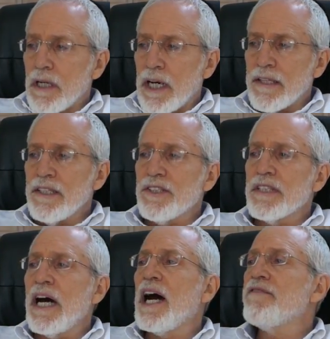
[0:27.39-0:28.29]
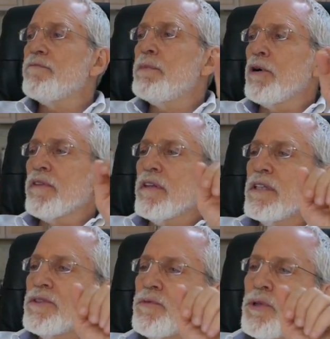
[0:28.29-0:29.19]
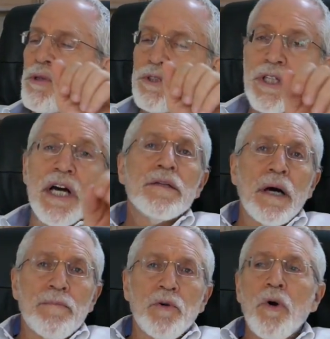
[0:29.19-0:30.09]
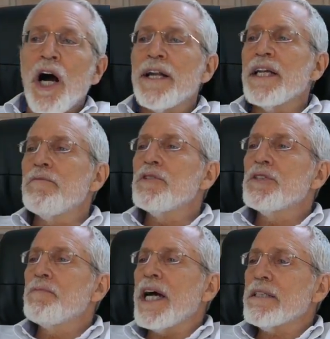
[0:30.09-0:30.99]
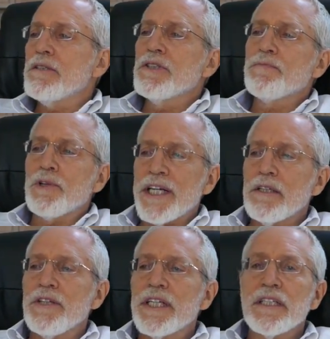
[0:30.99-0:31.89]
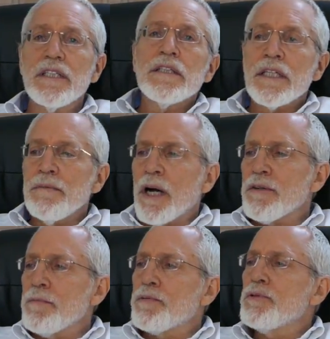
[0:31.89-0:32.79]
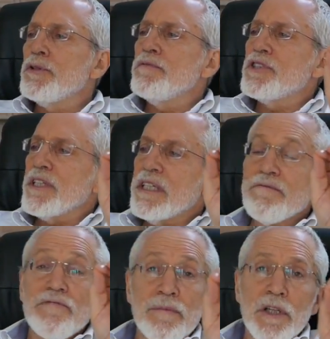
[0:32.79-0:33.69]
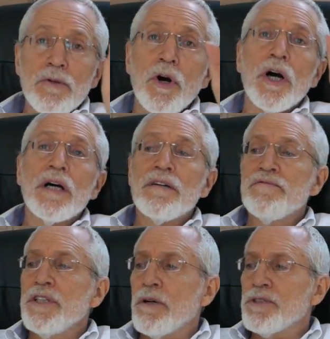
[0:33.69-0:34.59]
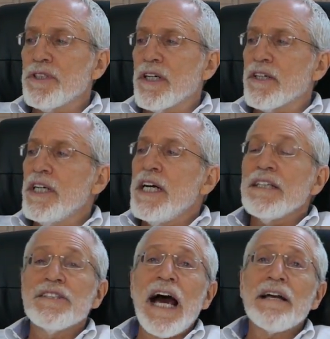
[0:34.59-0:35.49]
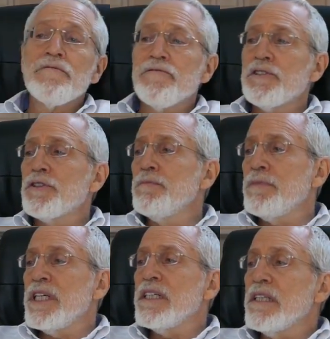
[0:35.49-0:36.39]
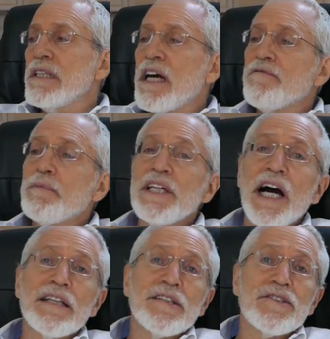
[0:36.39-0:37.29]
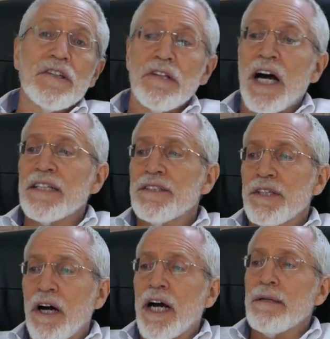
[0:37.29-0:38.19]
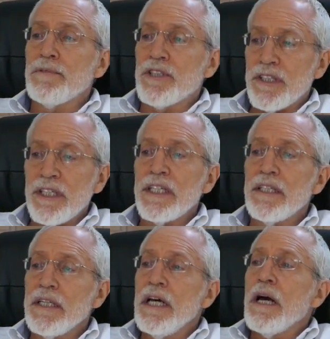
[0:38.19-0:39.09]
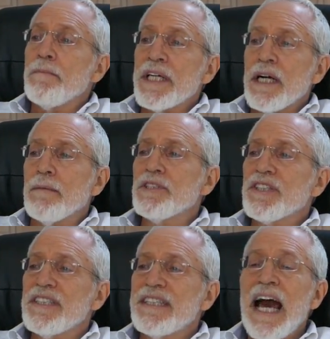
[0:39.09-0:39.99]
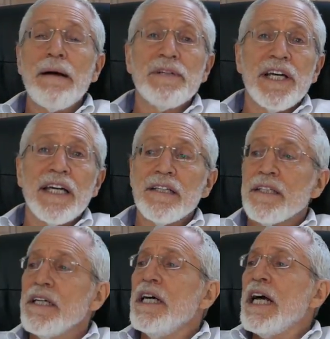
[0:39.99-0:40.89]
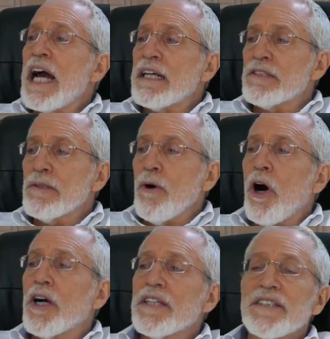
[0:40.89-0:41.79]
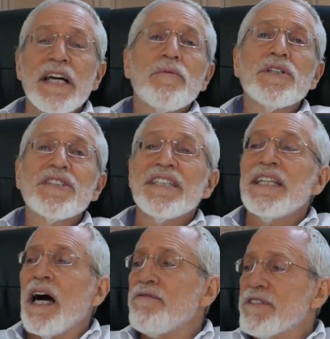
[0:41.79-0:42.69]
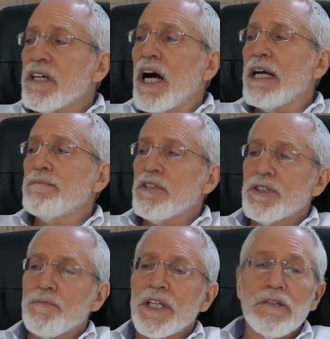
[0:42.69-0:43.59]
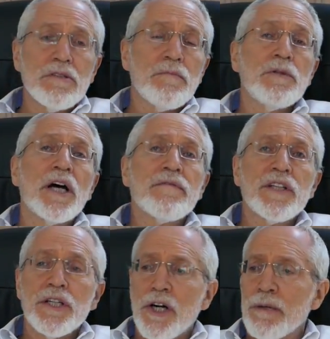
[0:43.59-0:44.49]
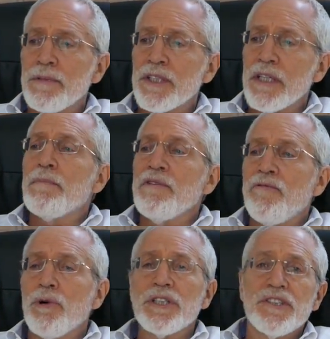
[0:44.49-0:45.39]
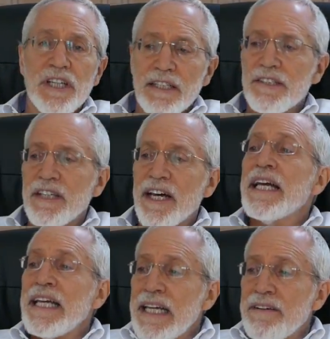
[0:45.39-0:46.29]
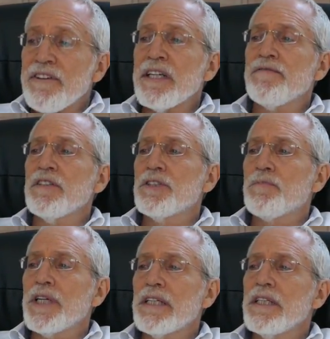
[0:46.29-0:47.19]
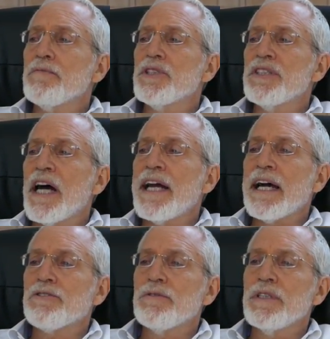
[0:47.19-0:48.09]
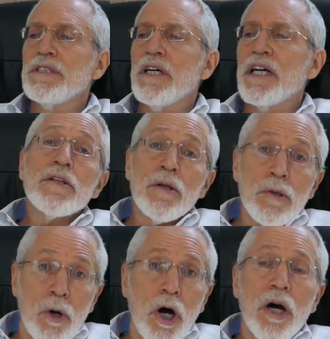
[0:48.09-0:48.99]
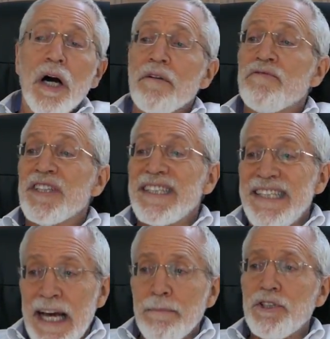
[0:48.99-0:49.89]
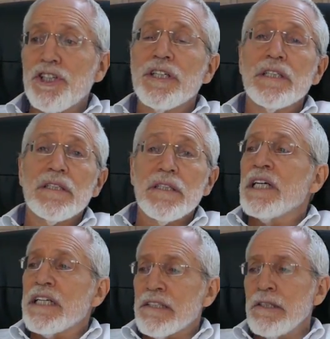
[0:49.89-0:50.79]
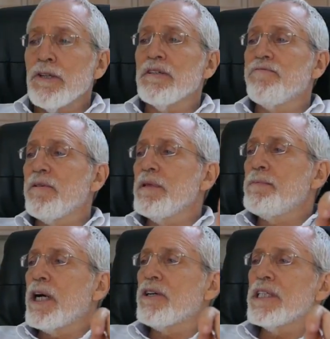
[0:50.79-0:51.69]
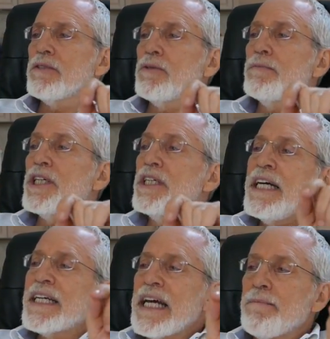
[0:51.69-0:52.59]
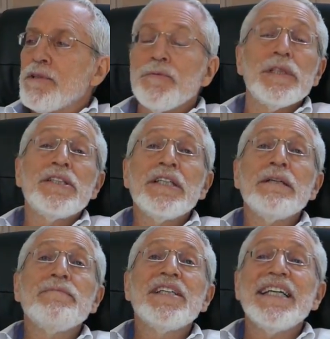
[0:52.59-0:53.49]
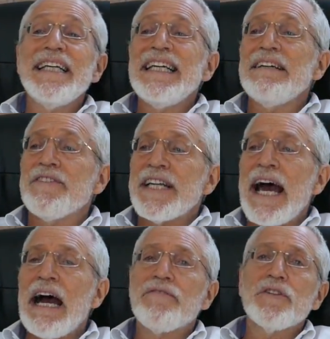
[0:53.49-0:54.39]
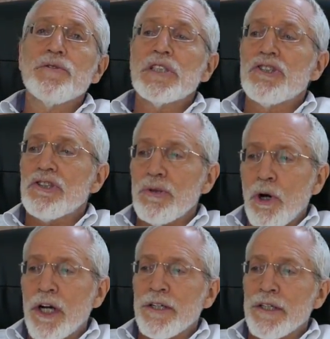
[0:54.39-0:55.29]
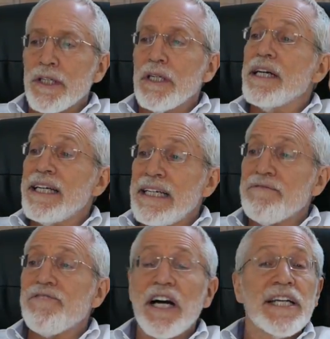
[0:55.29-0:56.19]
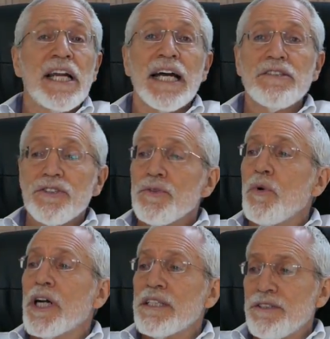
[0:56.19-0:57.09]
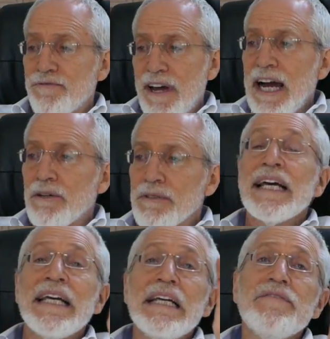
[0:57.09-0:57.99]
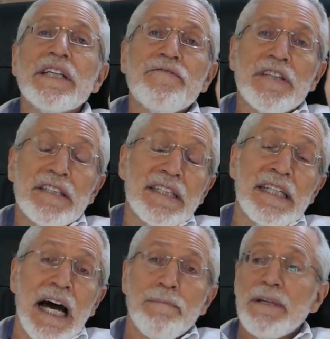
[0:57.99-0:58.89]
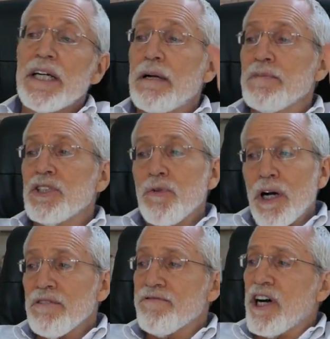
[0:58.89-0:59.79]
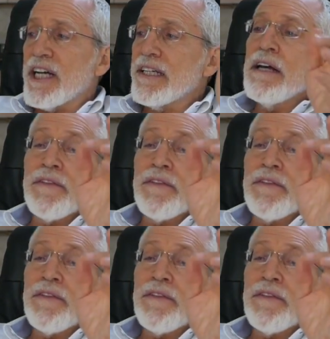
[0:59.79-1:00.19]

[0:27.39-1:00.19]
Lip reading: On this daf, both of these rules. Number 1, in respect to sprinkling, the Gemara proves it from the law of Nosar. Sacrificial meat, left beyond its allotted time to eat, becomes contaminated as long as there was enough time to sprinkle the blood of the carbon before sunset, even if the sprinkling was not actually done. The law of redemption is learned from the Paraduma. It can be redeemed even after its slaughter if a nicer one is found, even if it did not become disqualified.